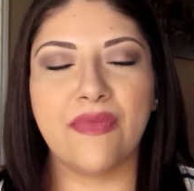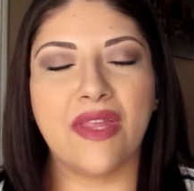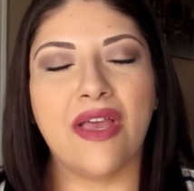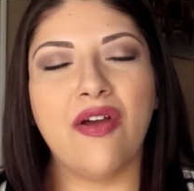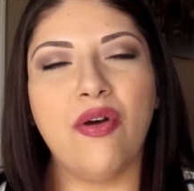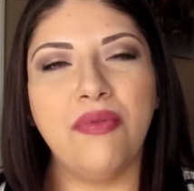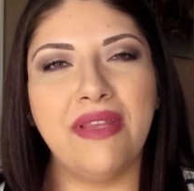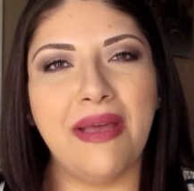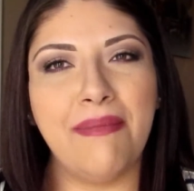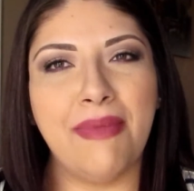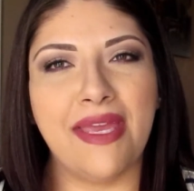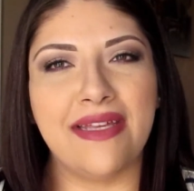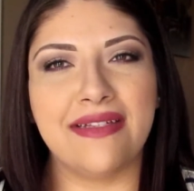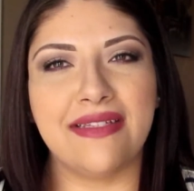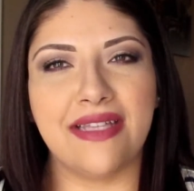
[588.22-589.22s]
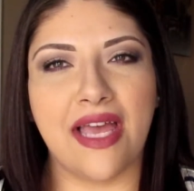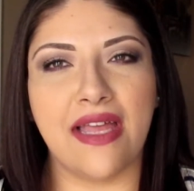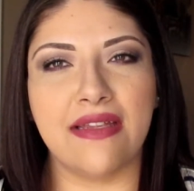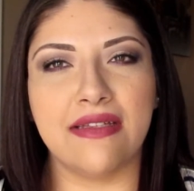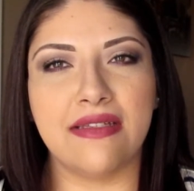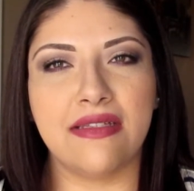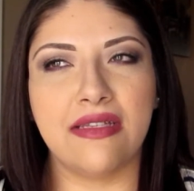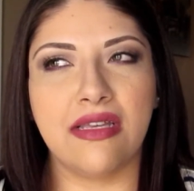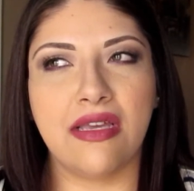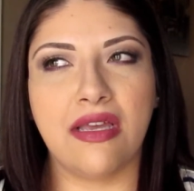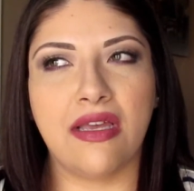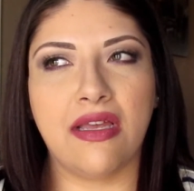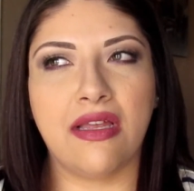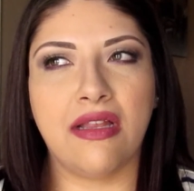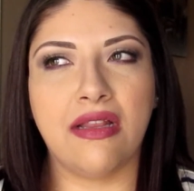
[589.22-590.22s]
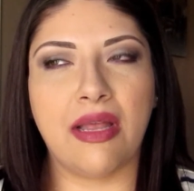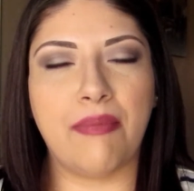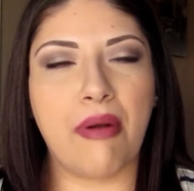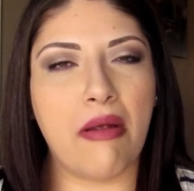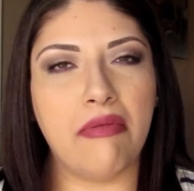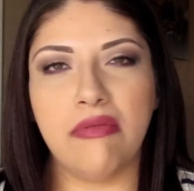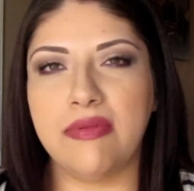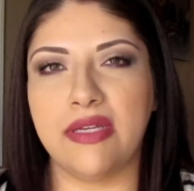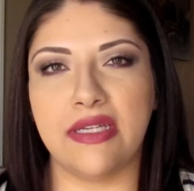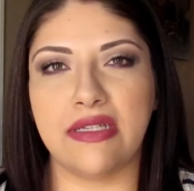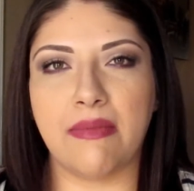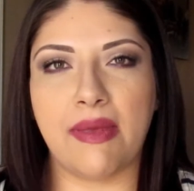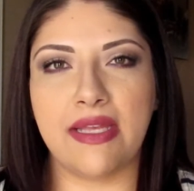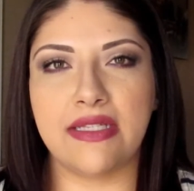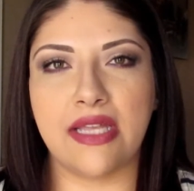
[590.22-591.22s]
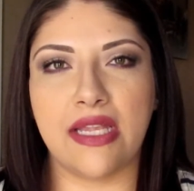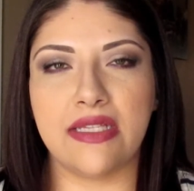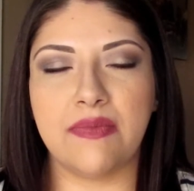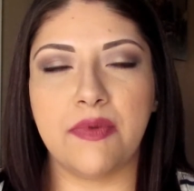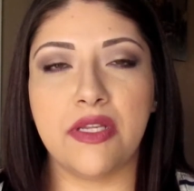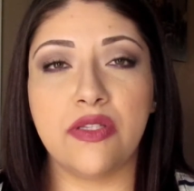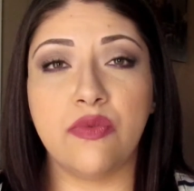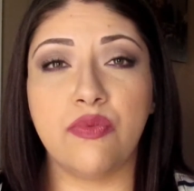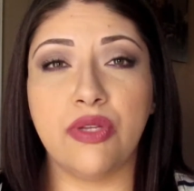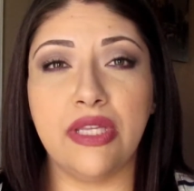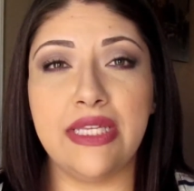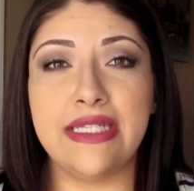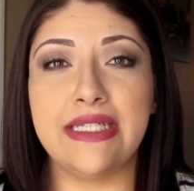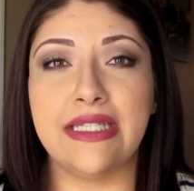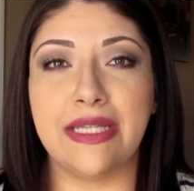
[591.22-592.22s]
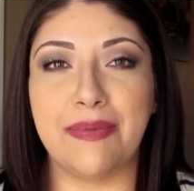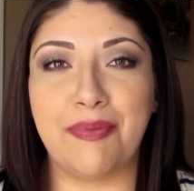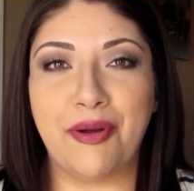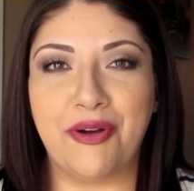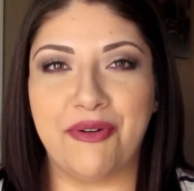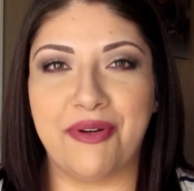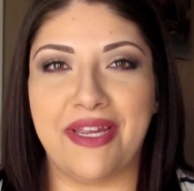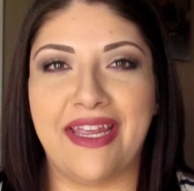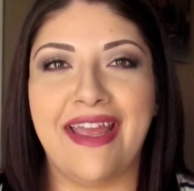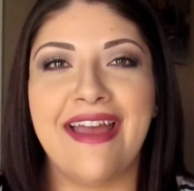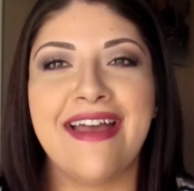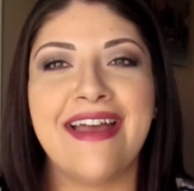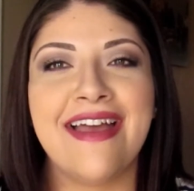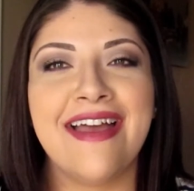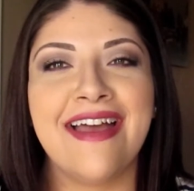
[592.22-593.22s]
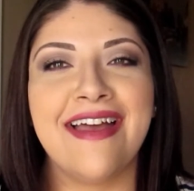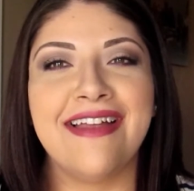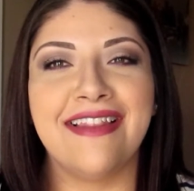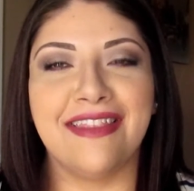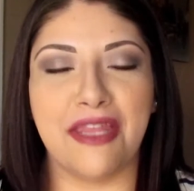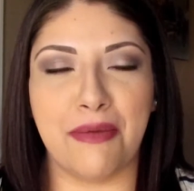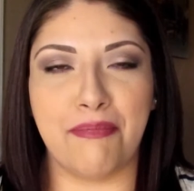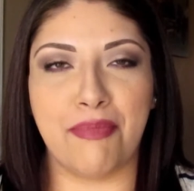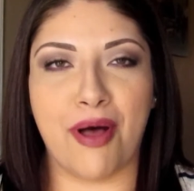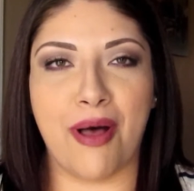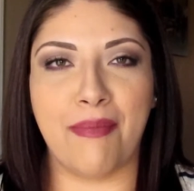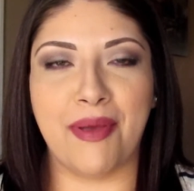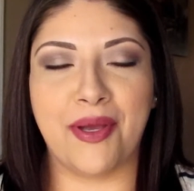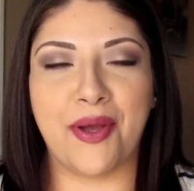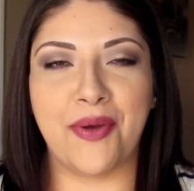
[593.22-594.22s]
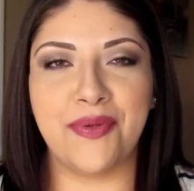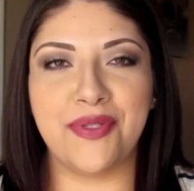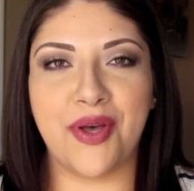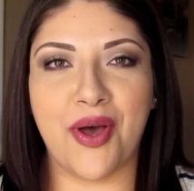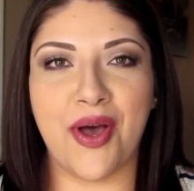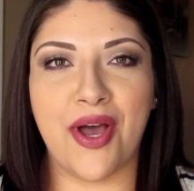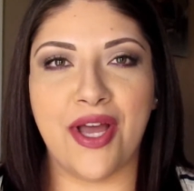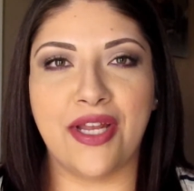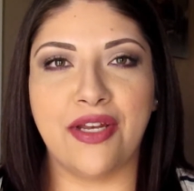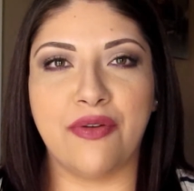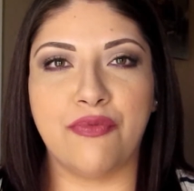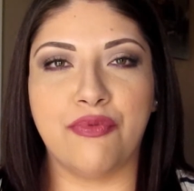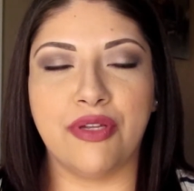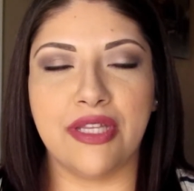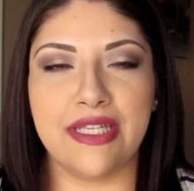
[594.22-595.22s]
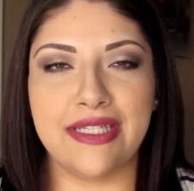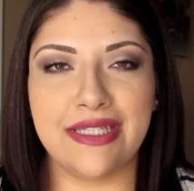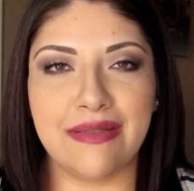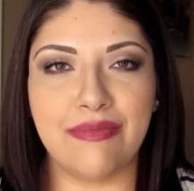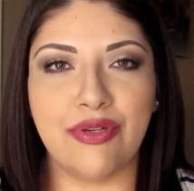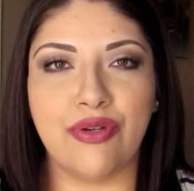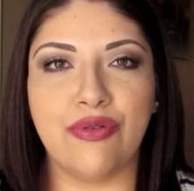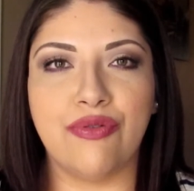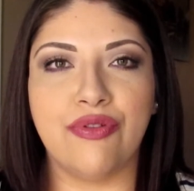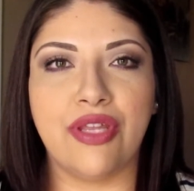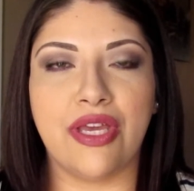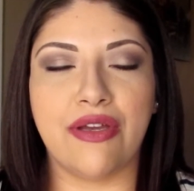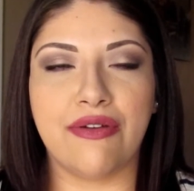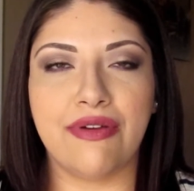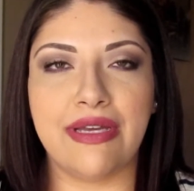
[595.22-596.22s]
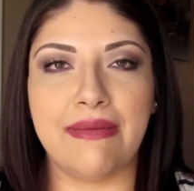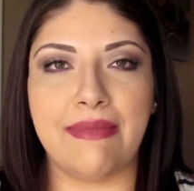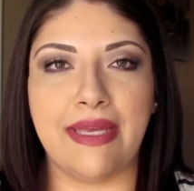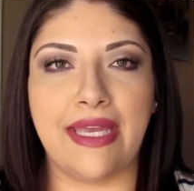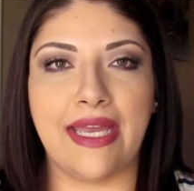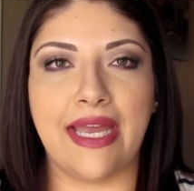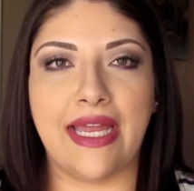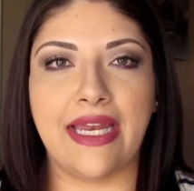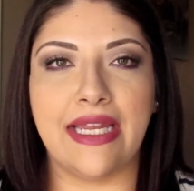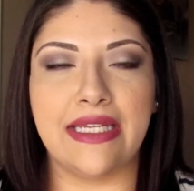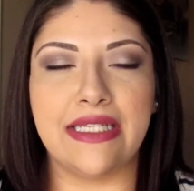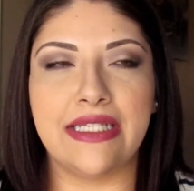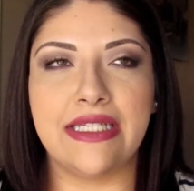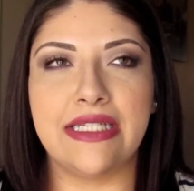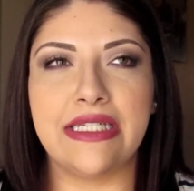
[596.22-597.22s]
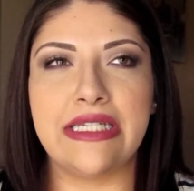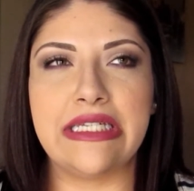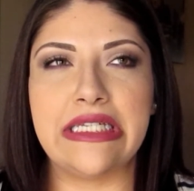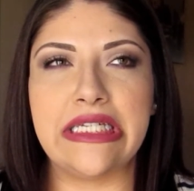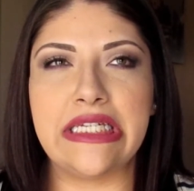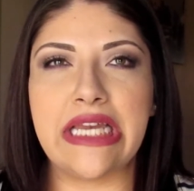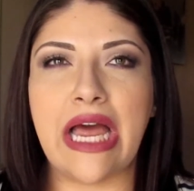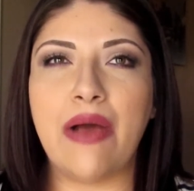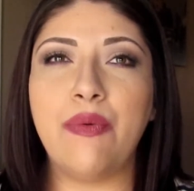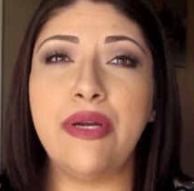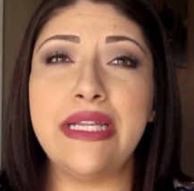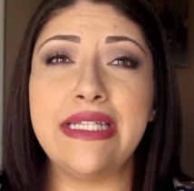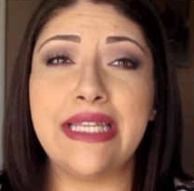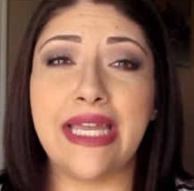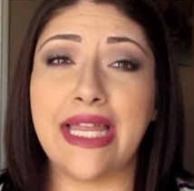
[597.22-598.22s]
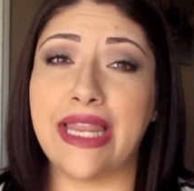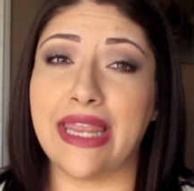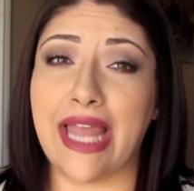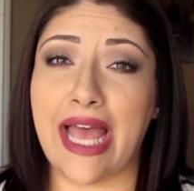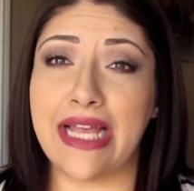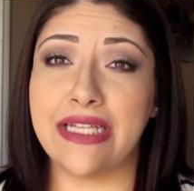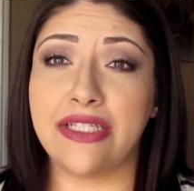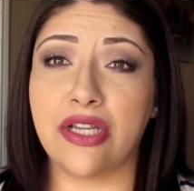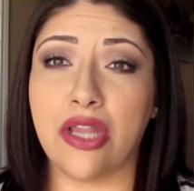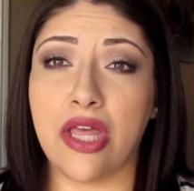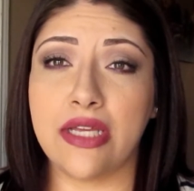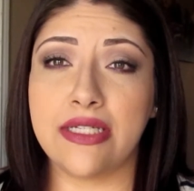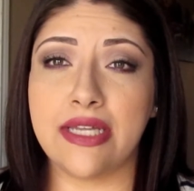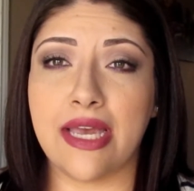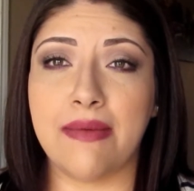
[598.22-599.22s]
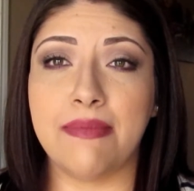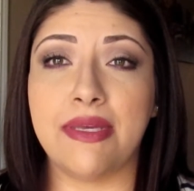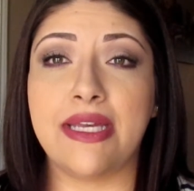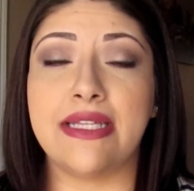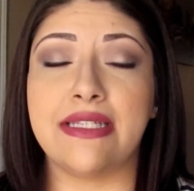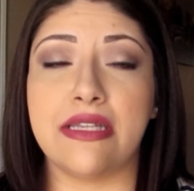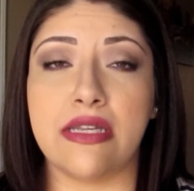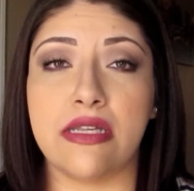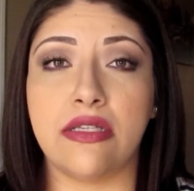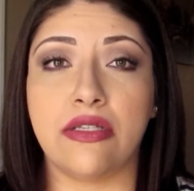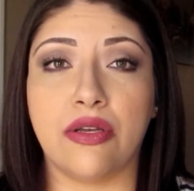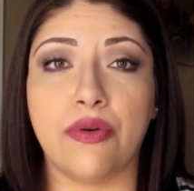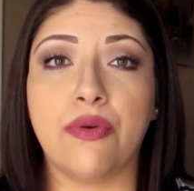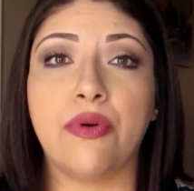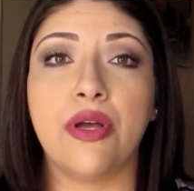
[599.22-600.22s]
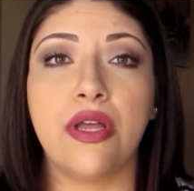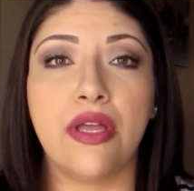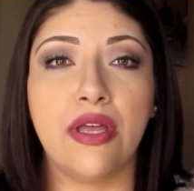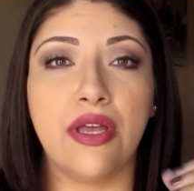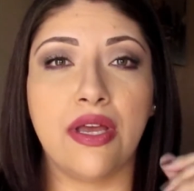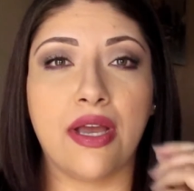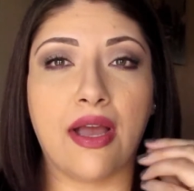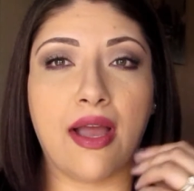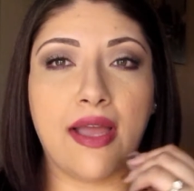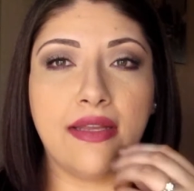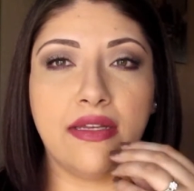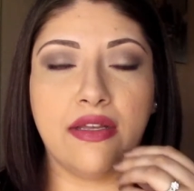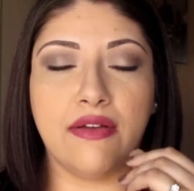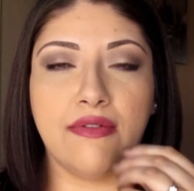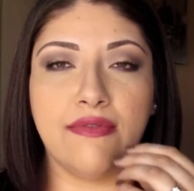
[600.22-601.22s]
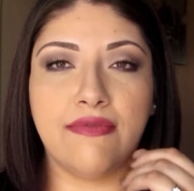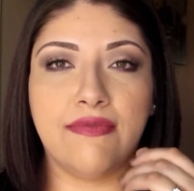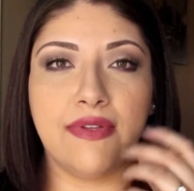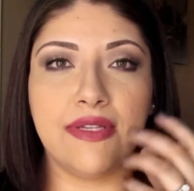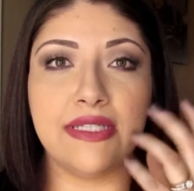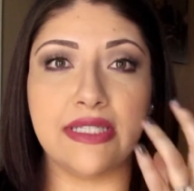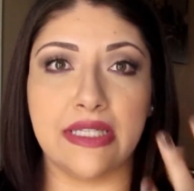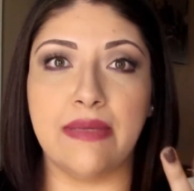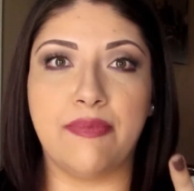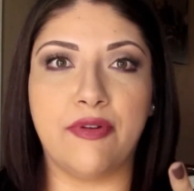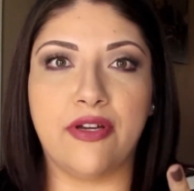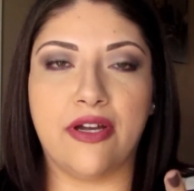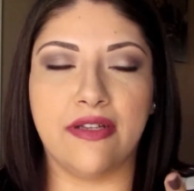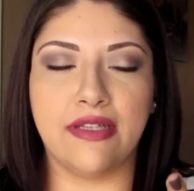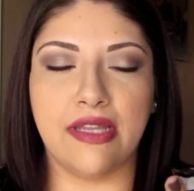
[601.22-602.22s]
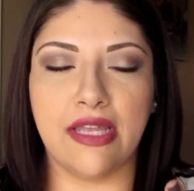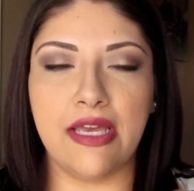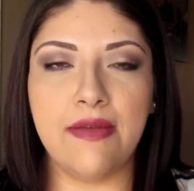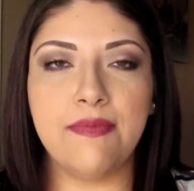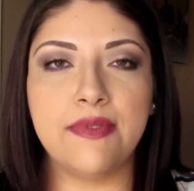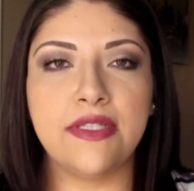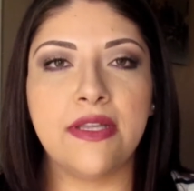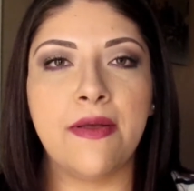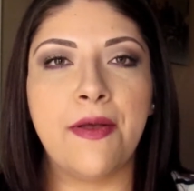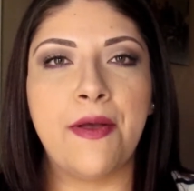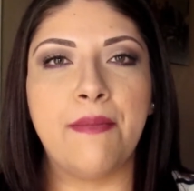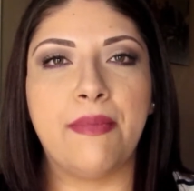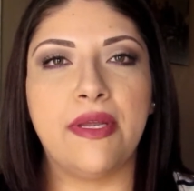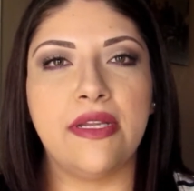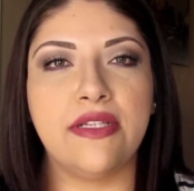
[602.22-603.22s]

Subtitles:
I hope that makes sense. That probably doesn't make sense, but it's a really slippery lip balm. It goes on really smooth and creamy, and I wouldn't say it lasts a long time because it is so kind of slippery on the lips, but